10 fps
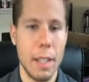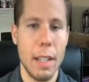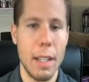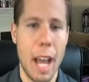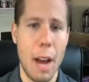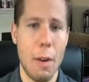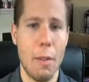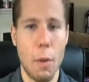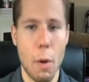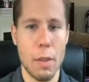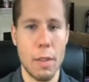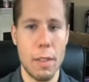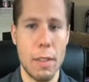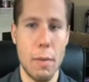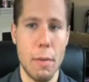Now, of
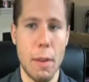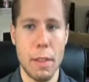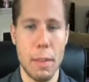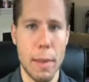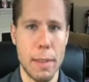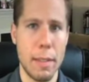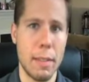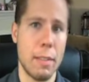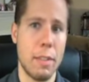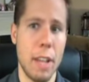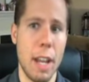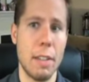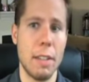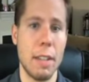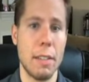course, the wrestling business has
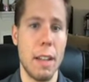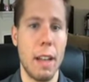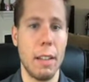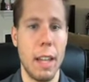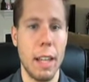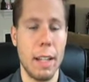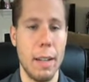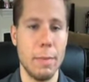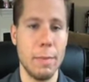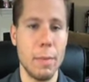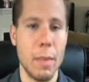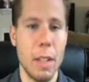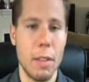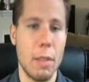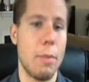changed. It's not like um,
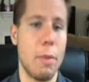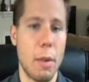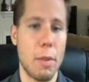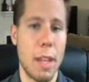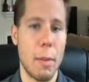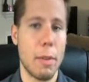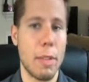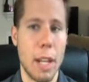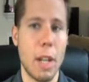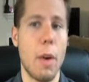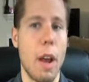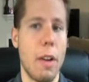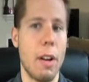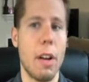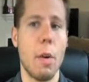the Bruno Sammartino
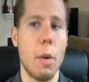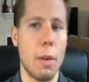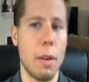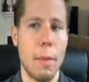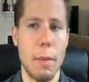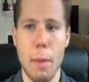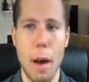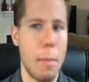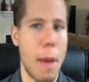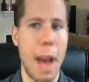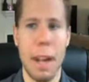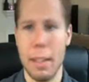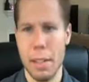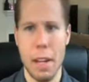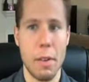era or uh, the Bob
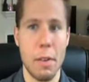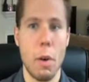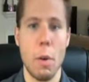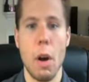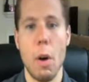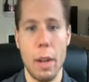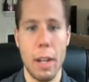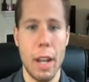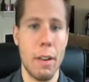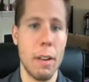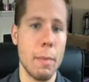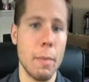Backlund era, the Hulk Hogan era.